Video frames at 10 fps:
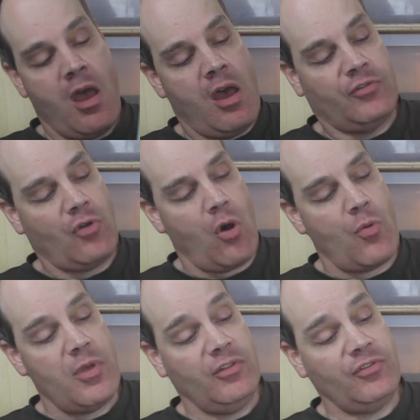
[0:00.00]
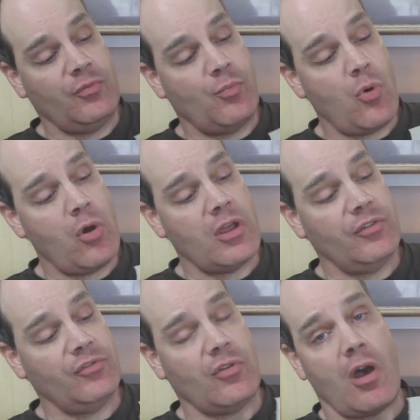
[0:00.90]
So this book
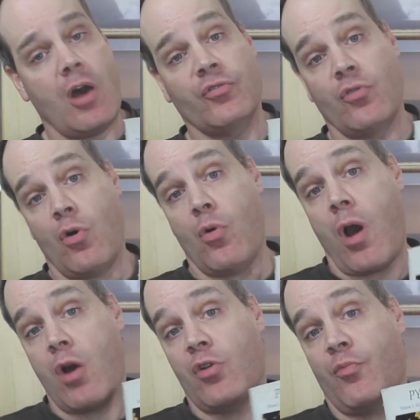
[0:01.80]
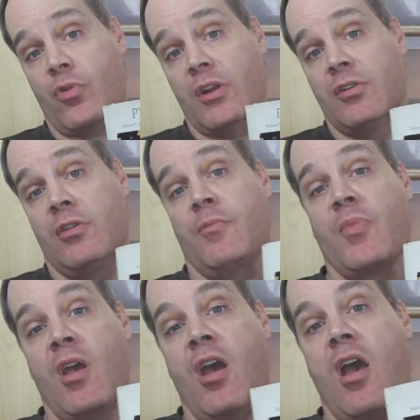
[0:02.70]
is also out of print,
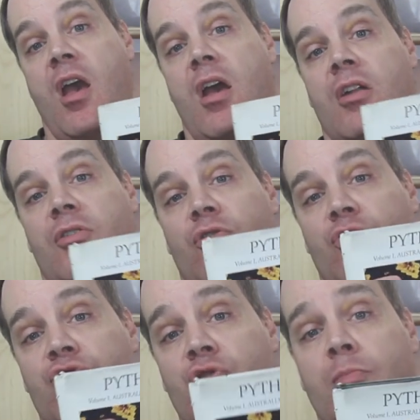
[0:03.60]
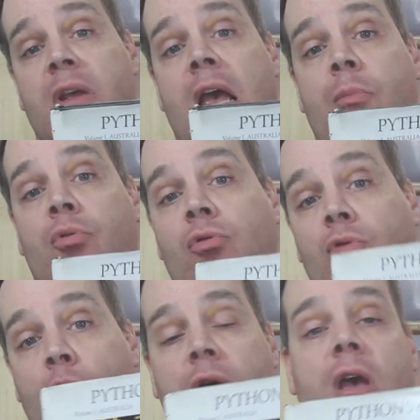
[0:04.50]
and you should be able to
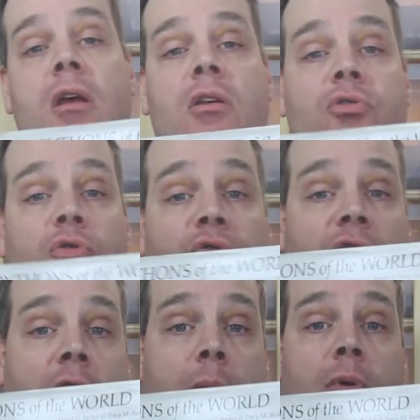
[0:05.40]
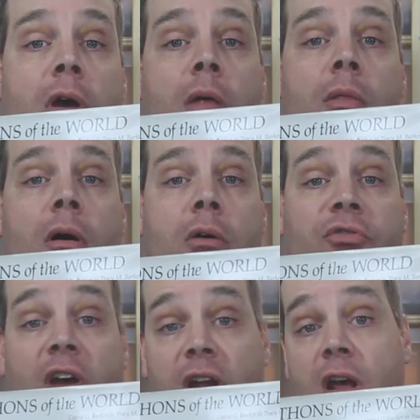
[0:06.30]
locate a used copy on the
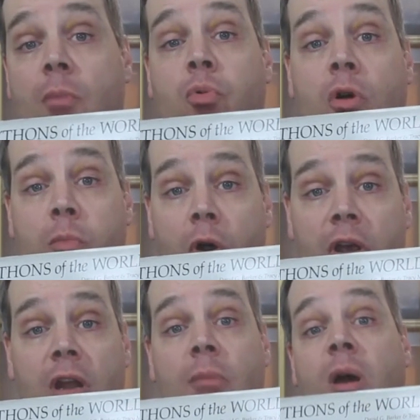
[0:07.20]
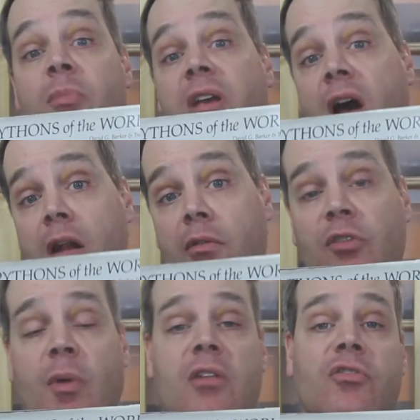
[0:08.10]
secondhand book market. It might be kind of
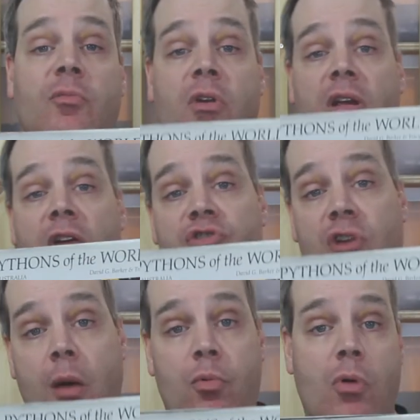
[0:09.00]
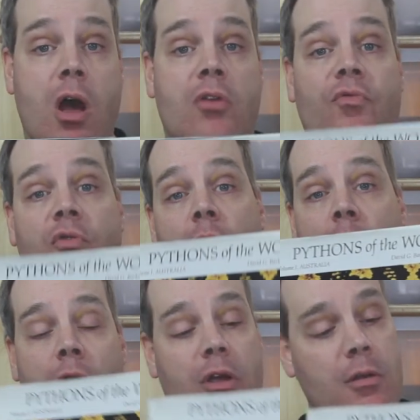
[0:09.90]
expensive, but again, shop around for a
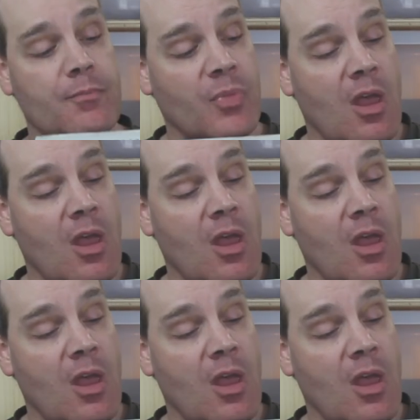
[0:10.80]
bargain.